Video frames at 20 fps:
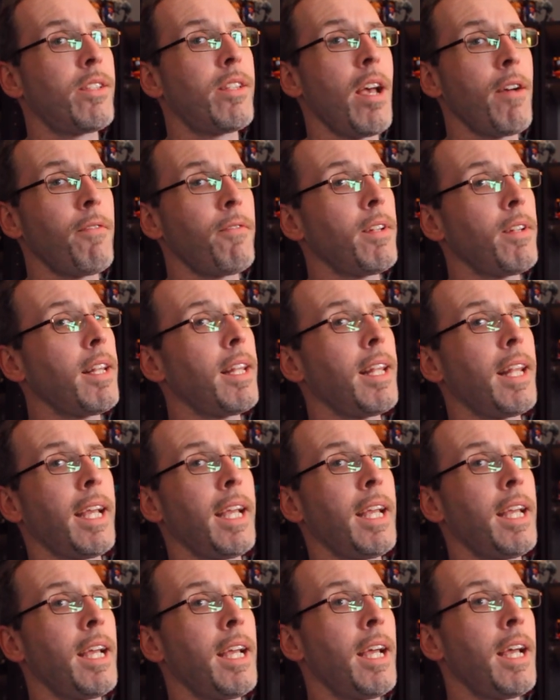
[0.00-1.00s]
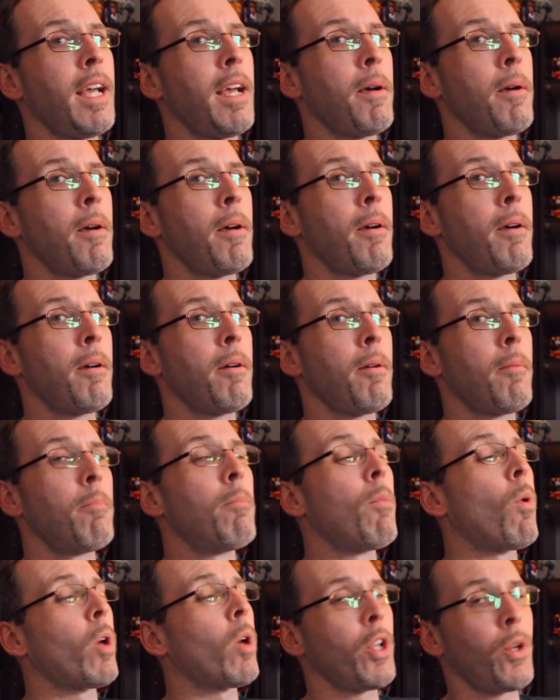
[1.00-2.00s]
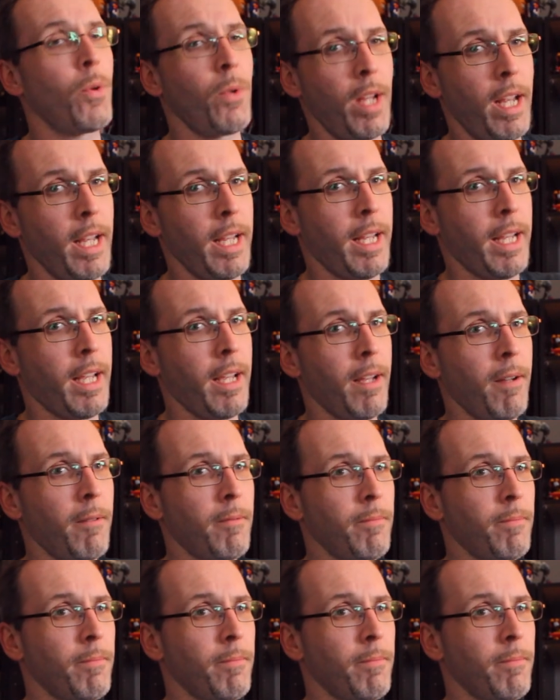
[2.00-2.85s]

definitely more unique.